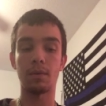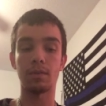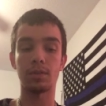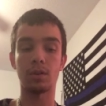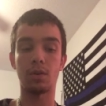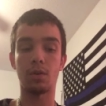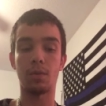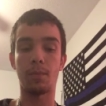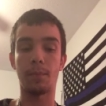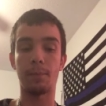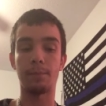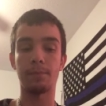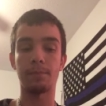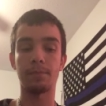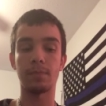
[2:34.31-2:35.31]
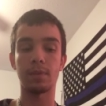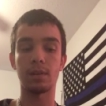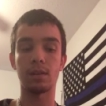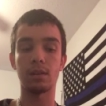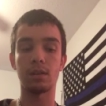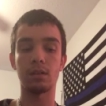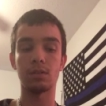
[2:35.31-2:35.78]
So,
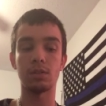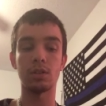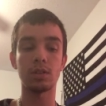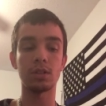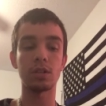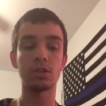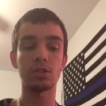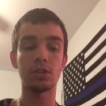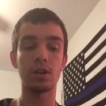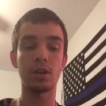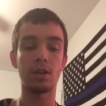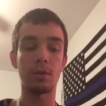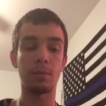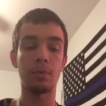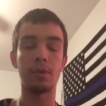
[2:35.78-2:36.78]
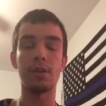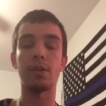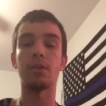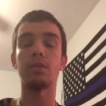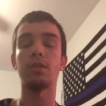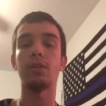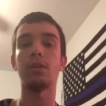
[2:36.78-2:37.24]
just because she
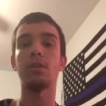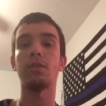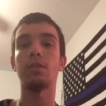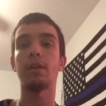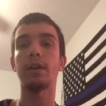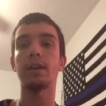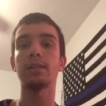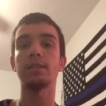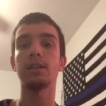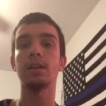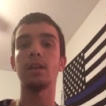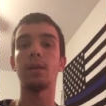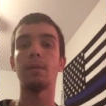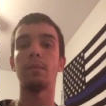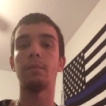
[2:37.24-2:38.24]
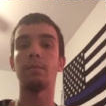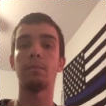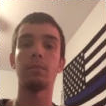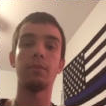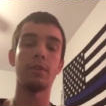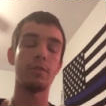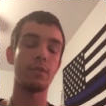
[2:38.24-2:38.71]
Pluto, you know, like I said in
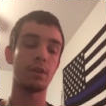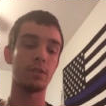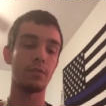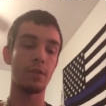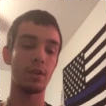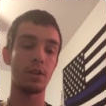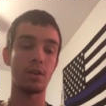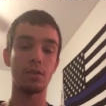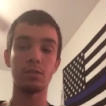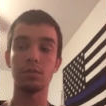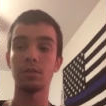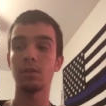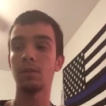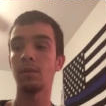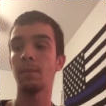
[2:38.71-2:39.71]
previous videos,